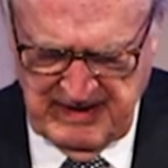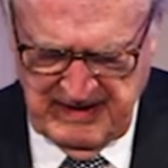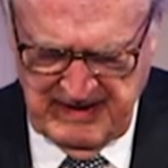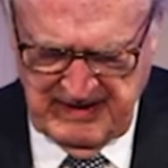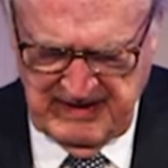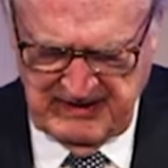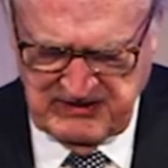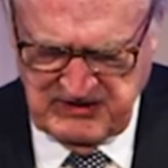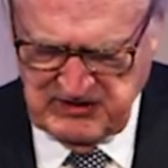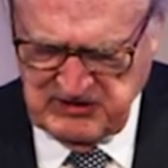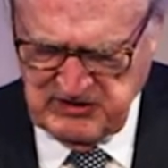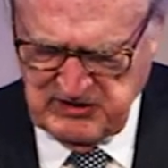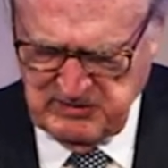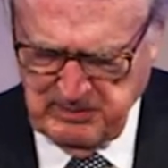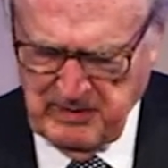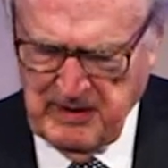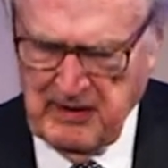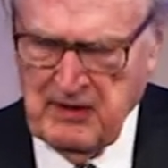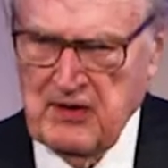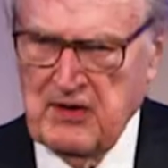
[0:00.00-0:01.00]
and has
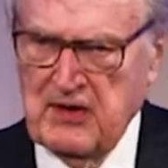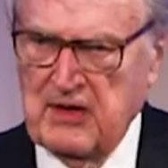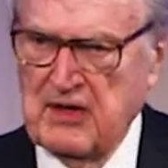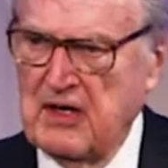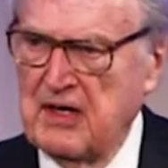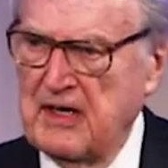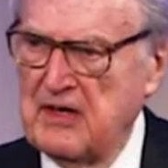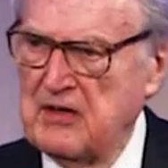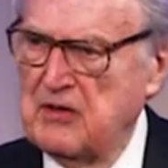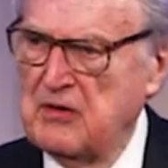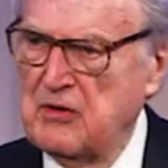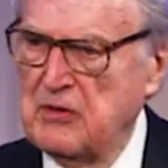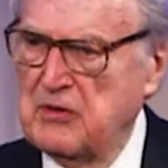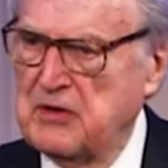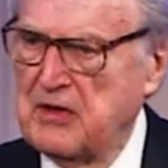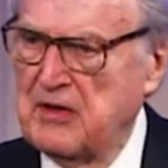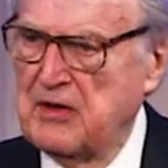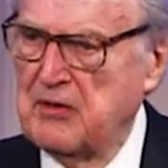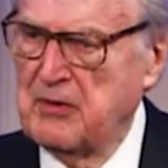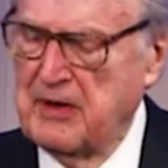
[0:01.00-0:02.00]
inspired and led new
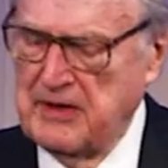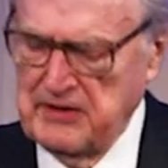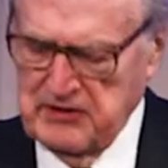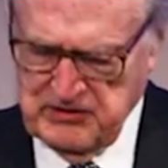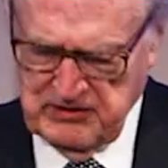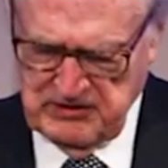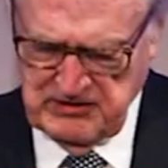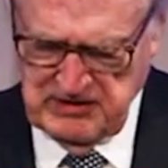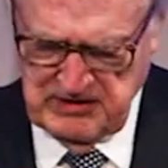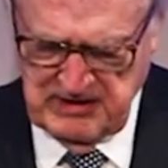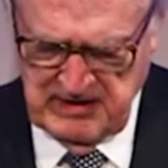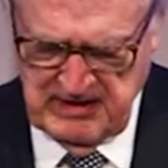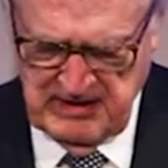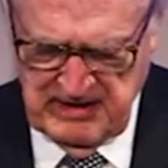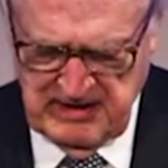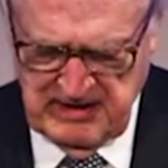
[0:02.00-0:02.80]
generations